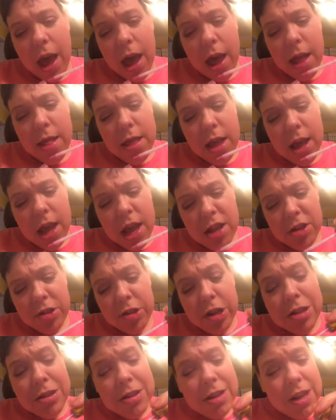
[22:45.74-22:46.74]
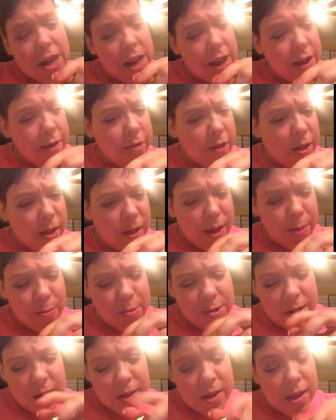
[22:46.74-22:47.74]
And then just to give the
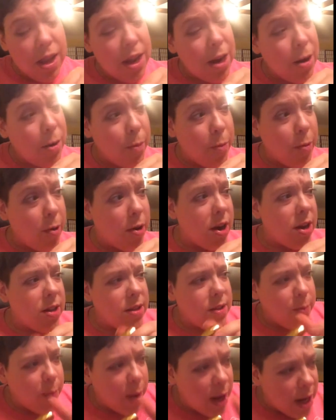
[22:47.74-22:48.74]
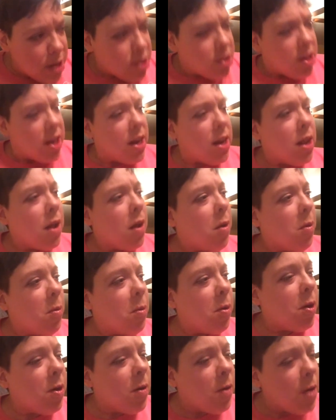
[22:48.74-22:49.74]
lips a little more dimension,
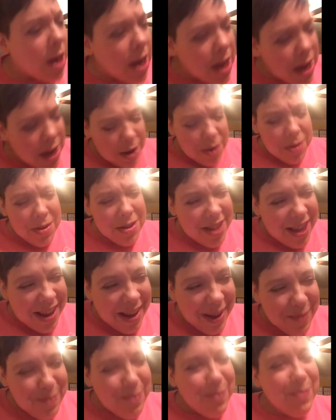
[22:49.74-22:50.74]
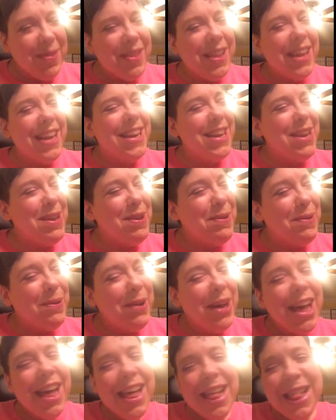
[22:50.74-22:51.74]
we're going to use the new
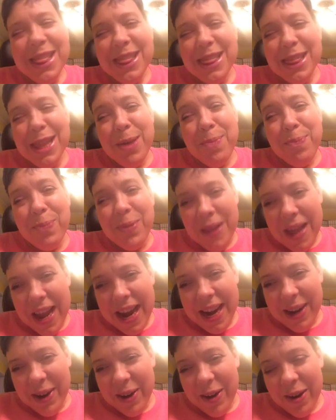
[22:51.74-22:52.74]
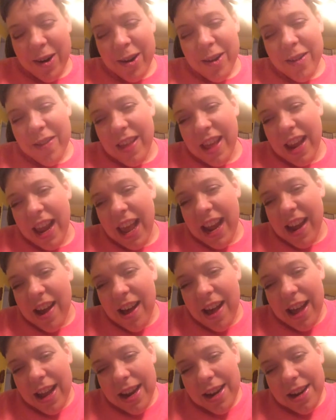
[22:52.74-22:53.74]
lip liner that I
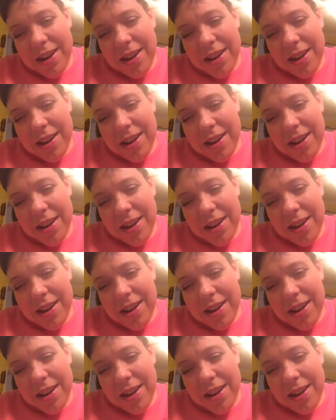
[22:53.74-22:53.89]
got.